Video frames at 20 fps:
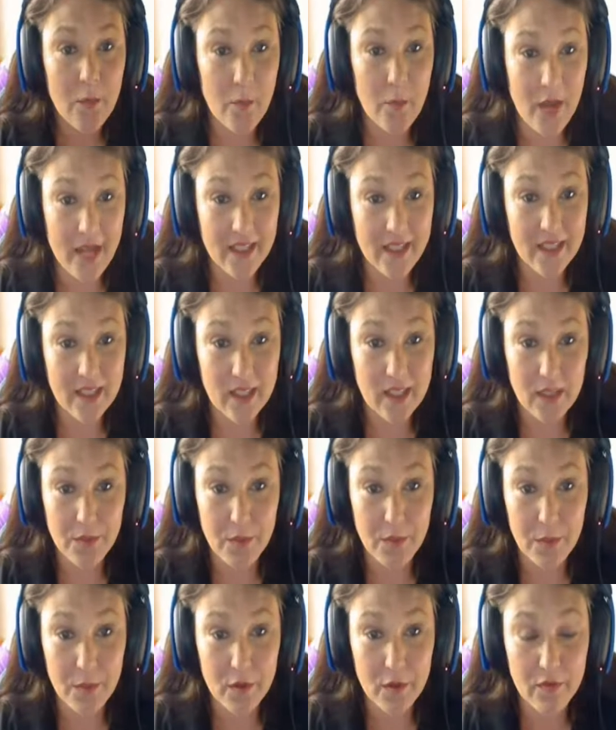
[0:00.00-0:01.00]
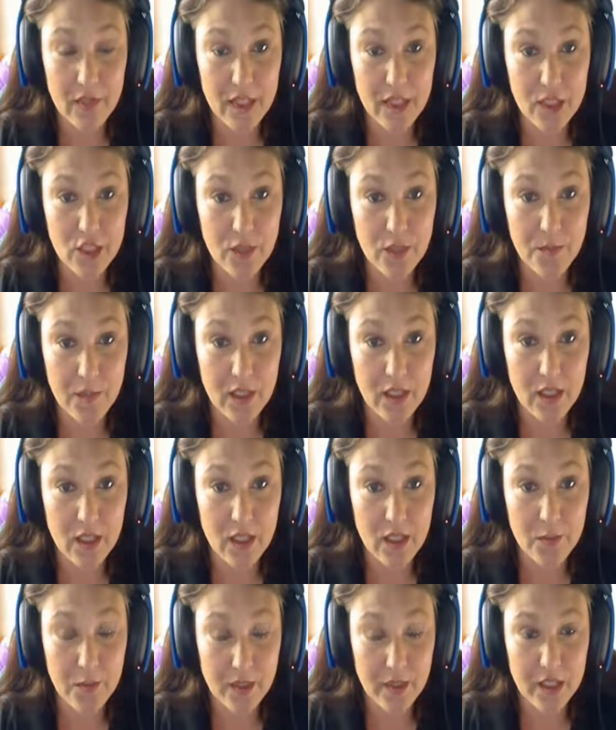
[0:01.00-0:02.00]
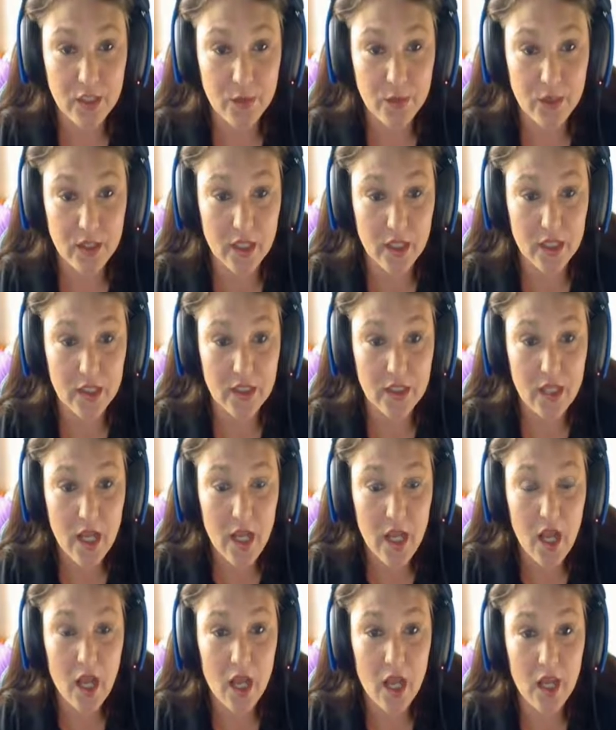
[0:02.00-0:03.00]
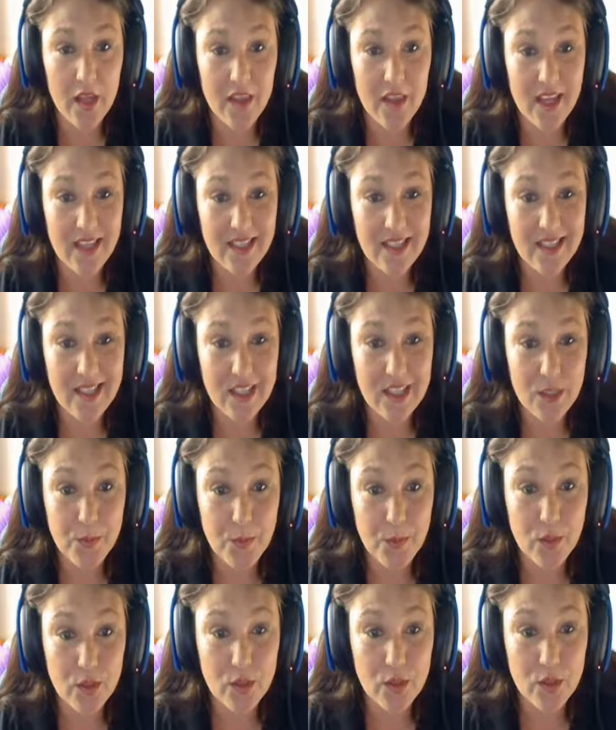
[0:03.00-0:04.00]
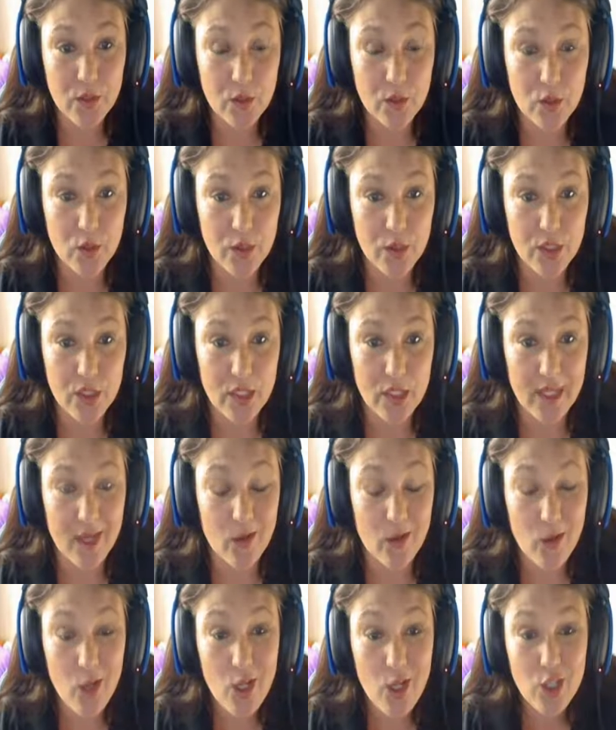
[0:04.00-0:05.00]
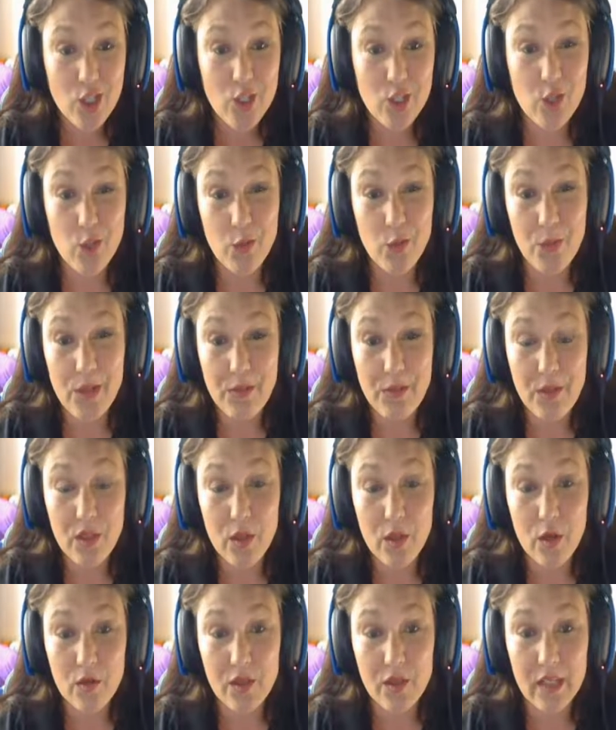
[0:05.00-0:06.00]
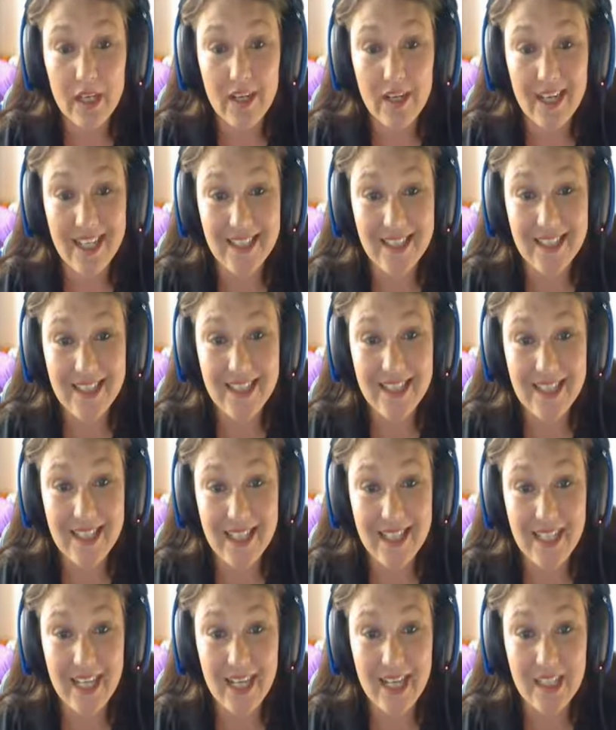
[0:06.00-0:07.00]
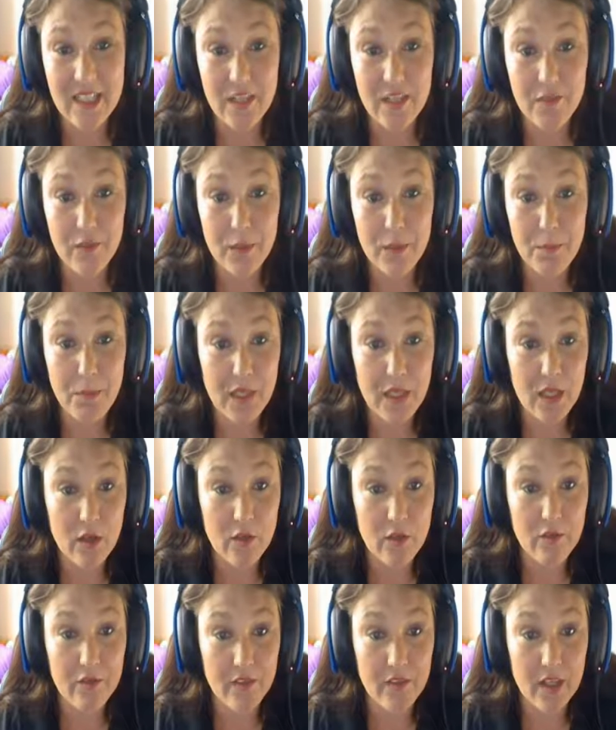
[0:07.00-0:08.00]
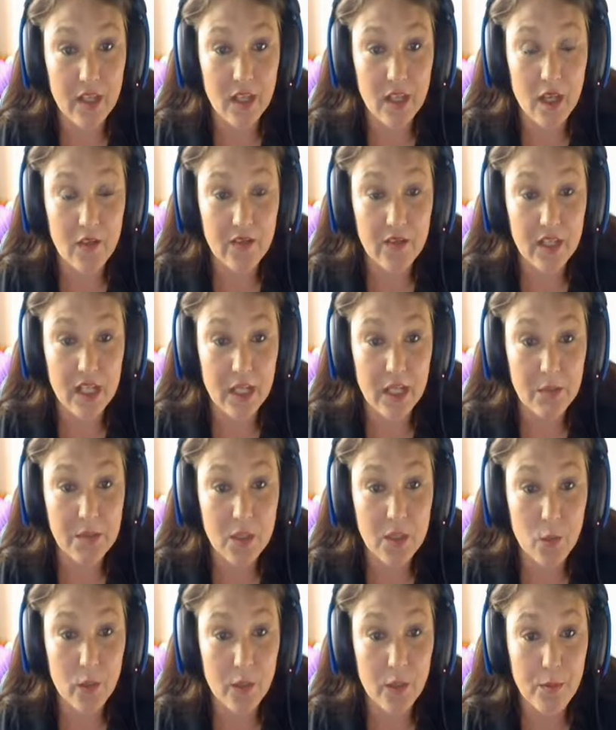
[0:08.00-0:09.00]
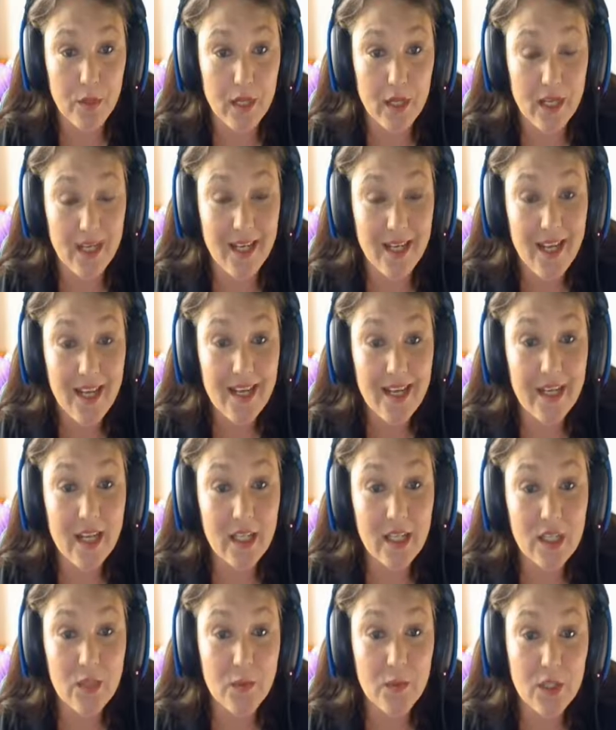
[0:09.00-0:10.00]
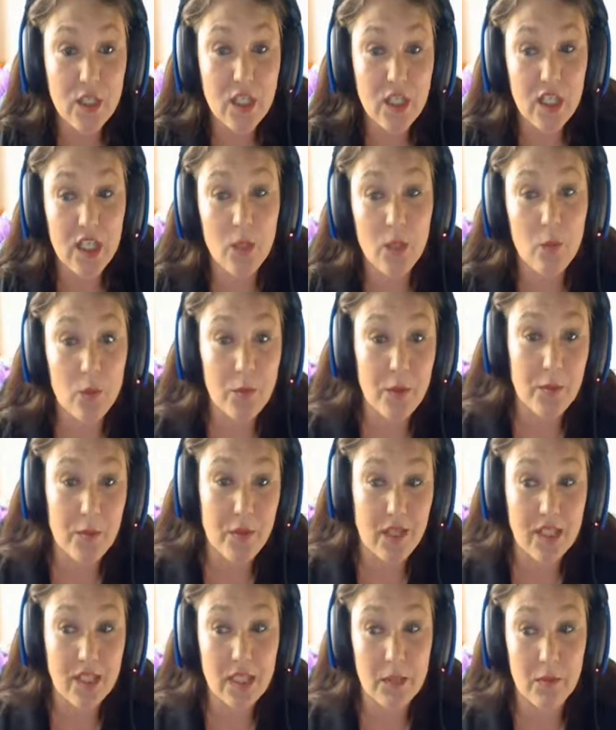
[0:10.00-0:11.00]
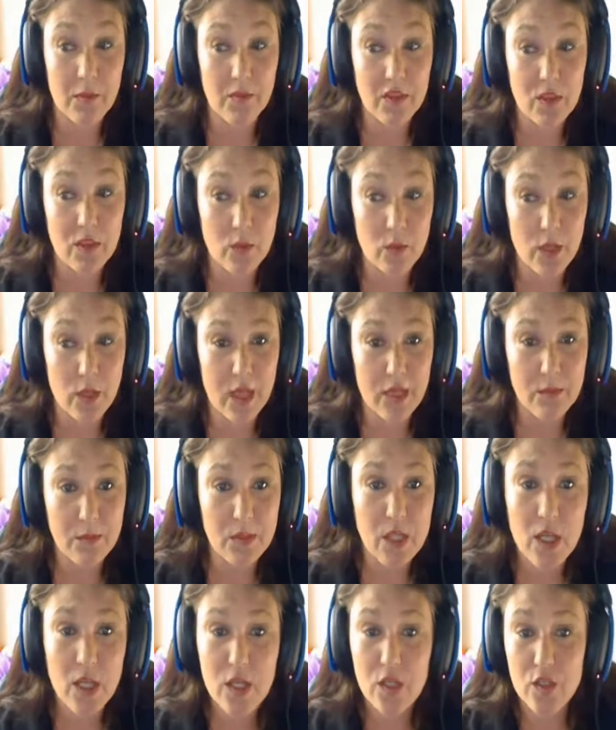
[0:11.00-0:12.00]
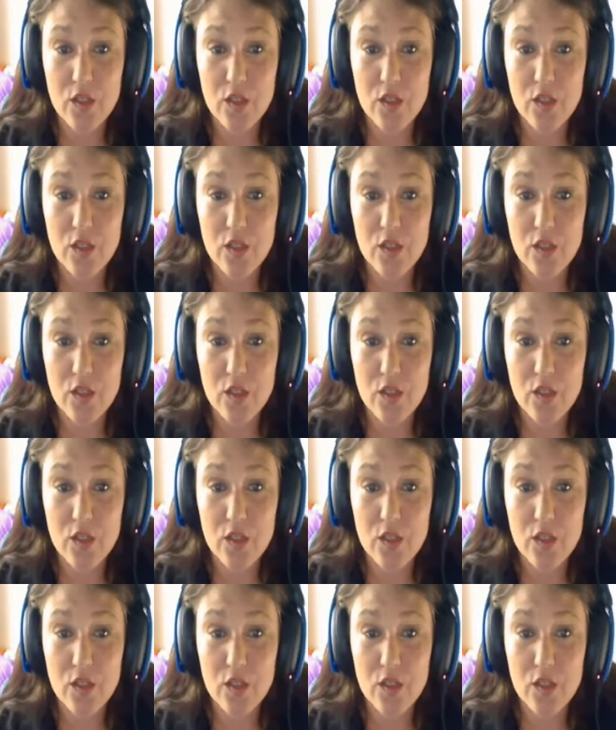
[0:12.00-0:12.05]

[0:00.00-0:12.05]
Matt is a member of A G P. He plays with us. Uh, that is his personal Twitch account. So you'll be able to go over there and see a different P O V of the games that we are playing. Not to mention he will be playing some of his own games.